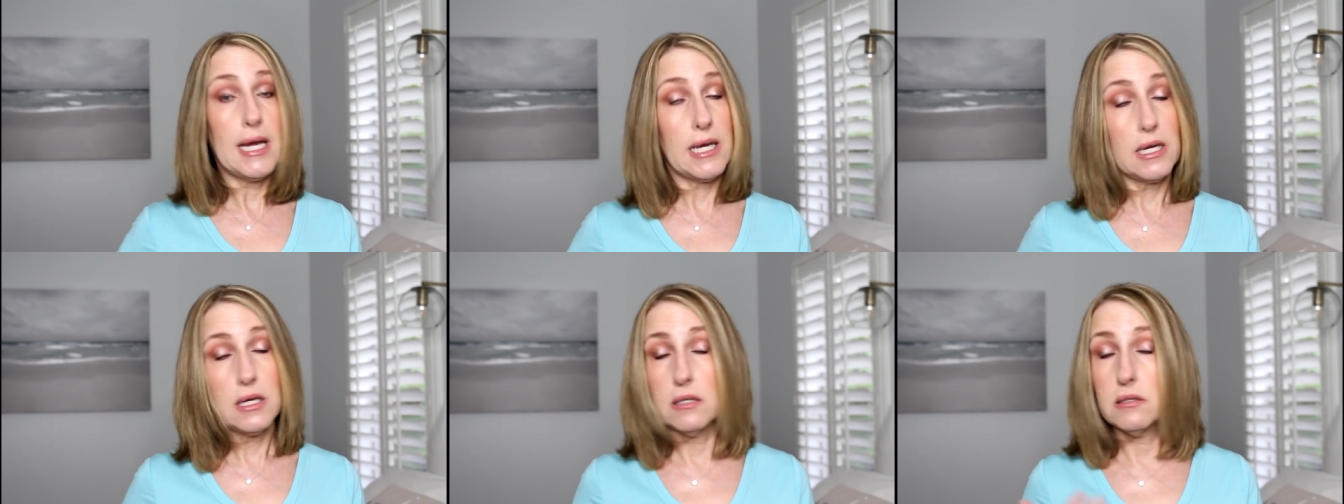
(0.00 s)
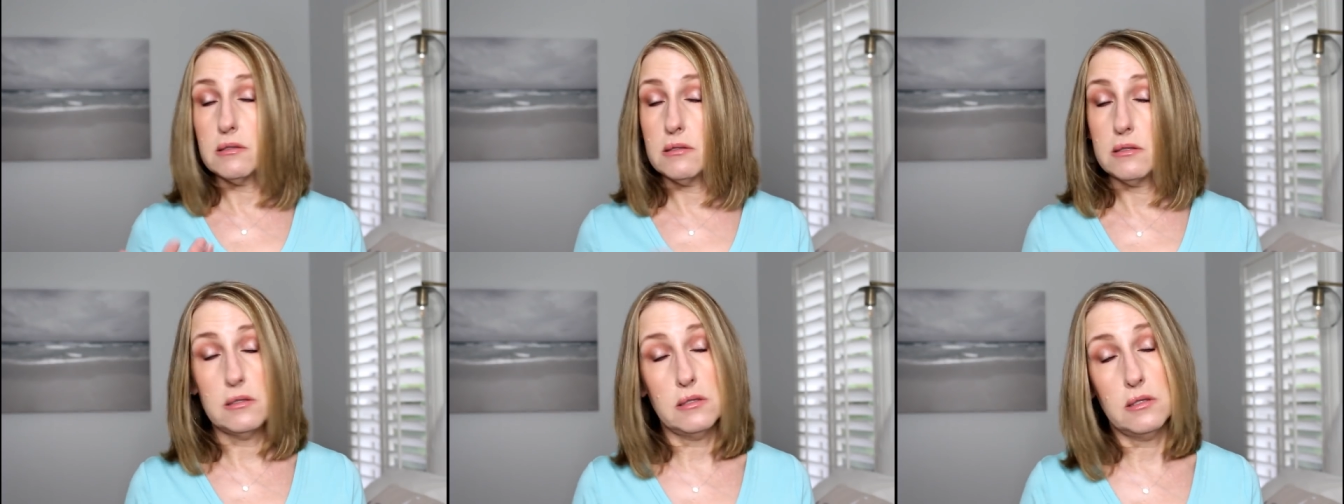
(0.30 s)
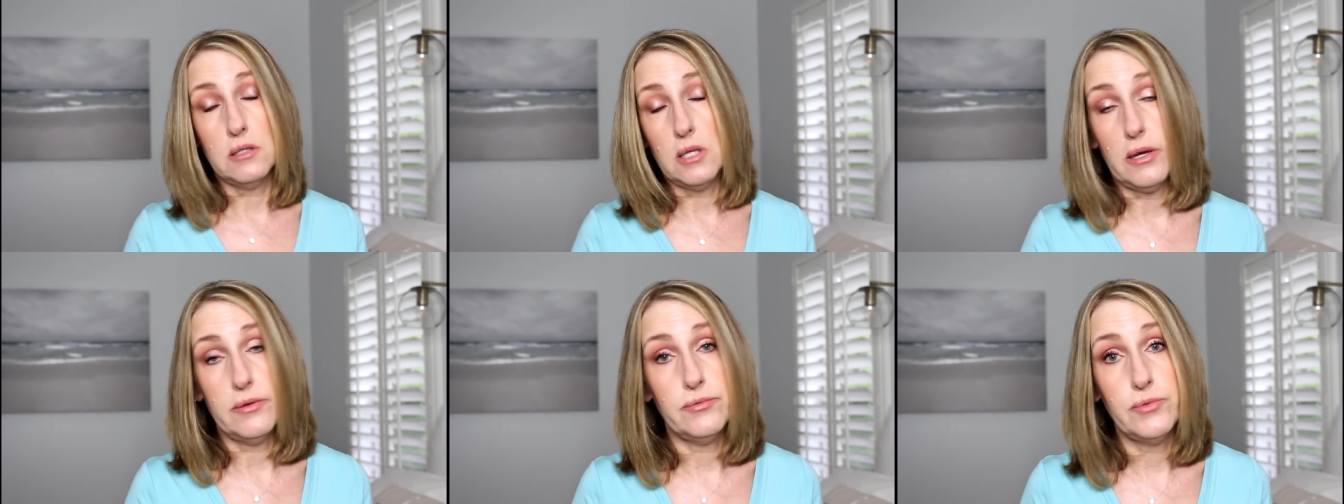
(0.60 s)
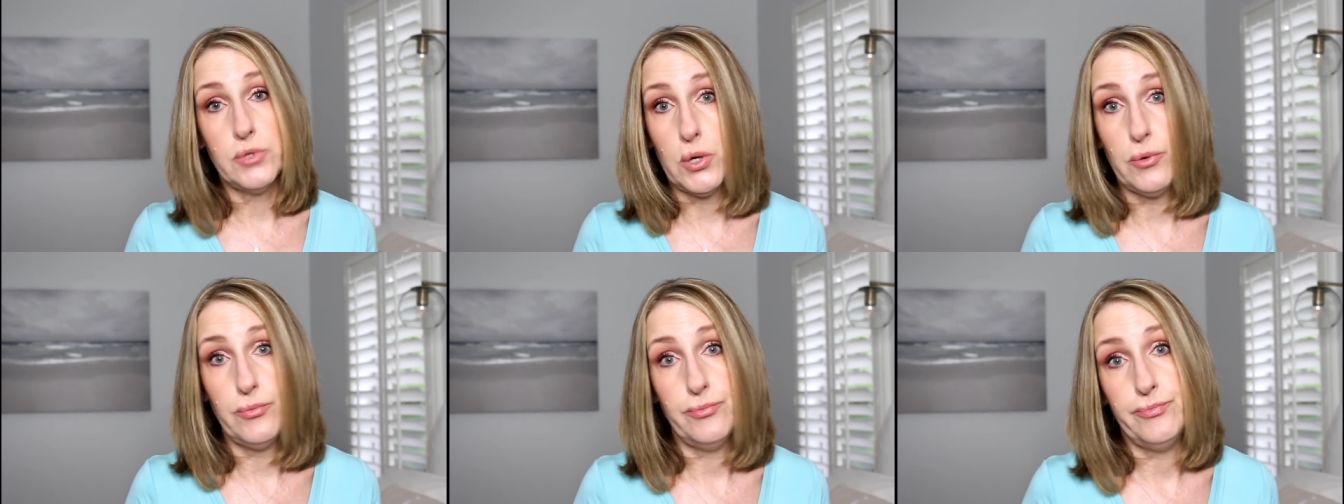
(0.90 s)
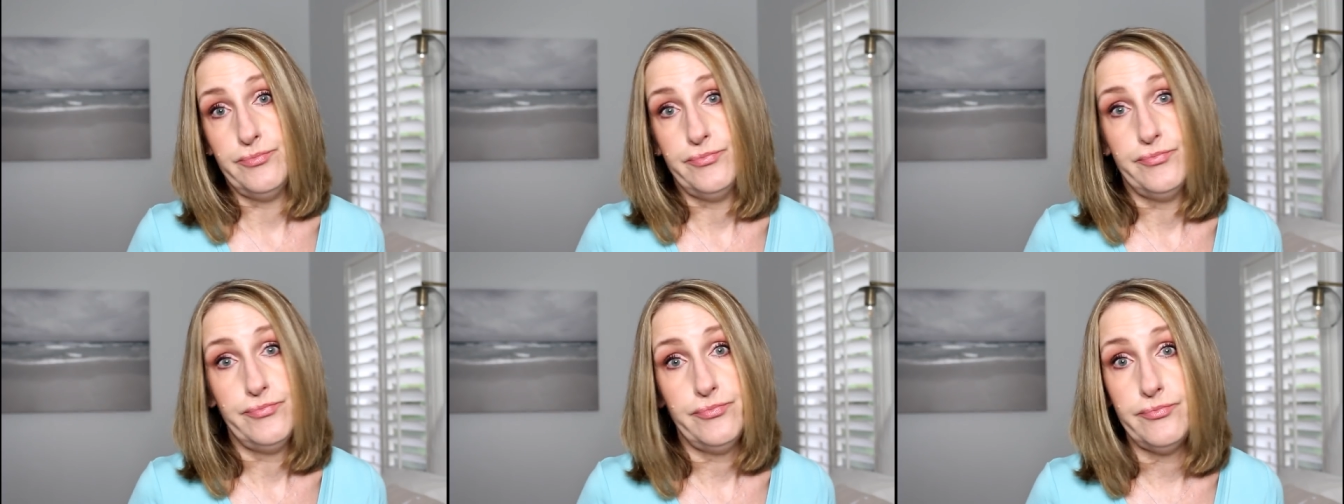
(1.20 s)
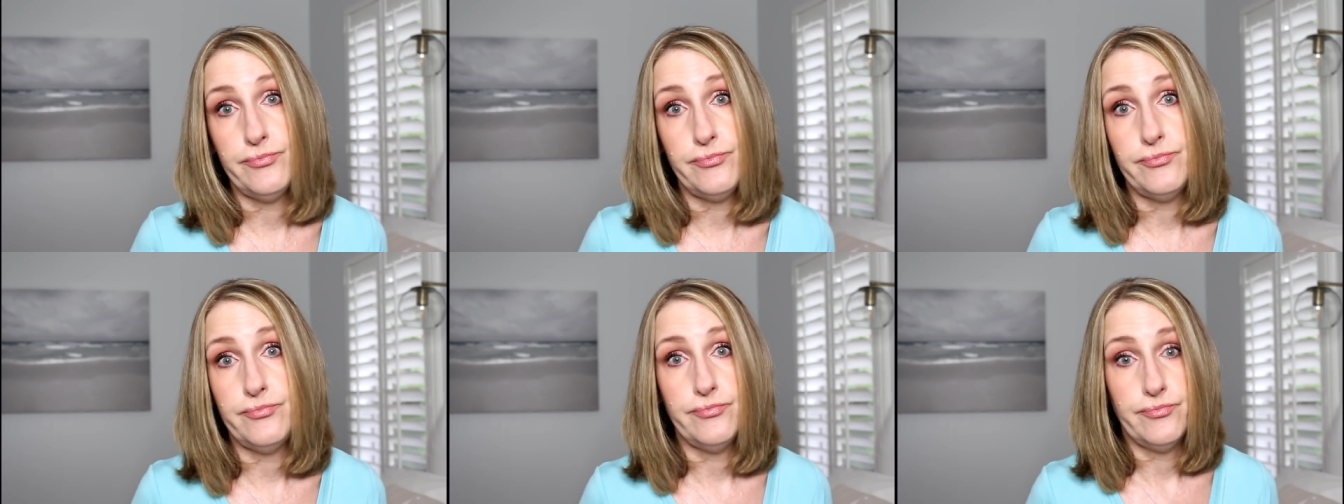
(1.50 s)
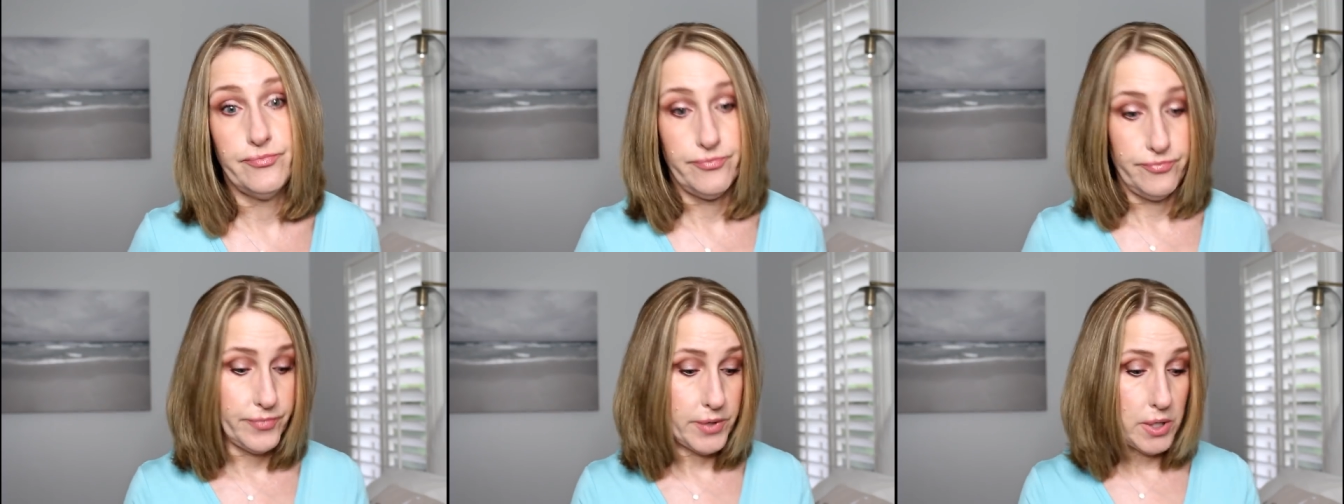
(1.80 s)
I, yeah, no, mm -mm,
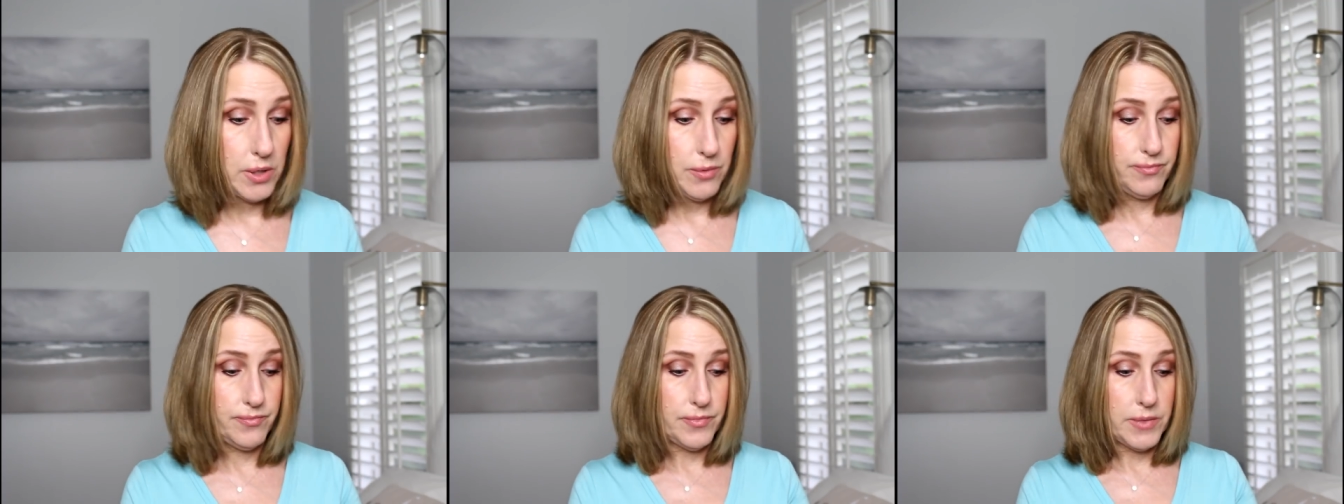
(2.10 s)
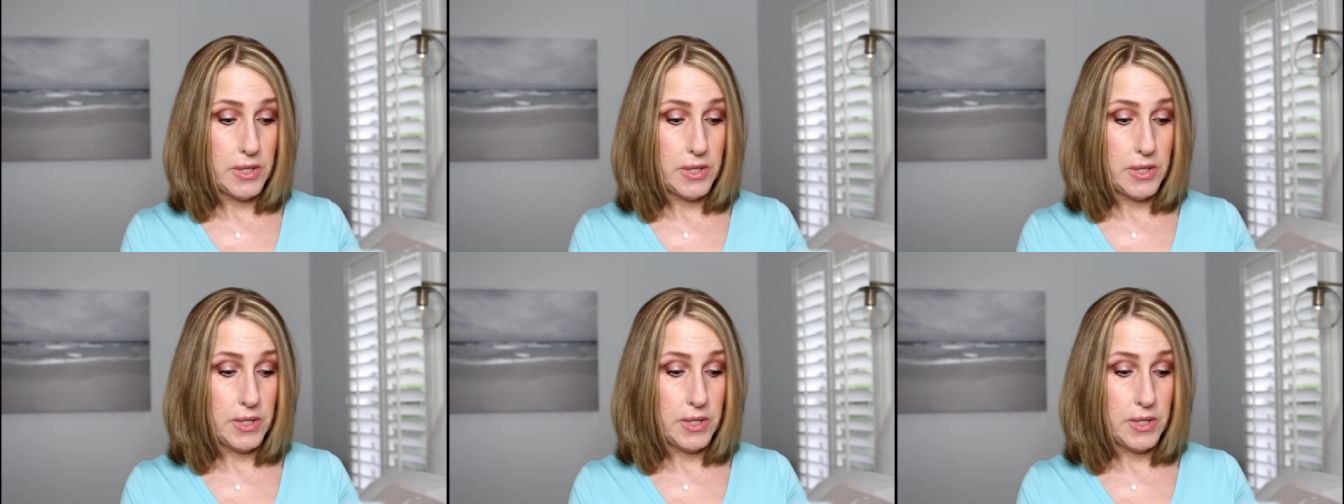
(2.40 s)
no.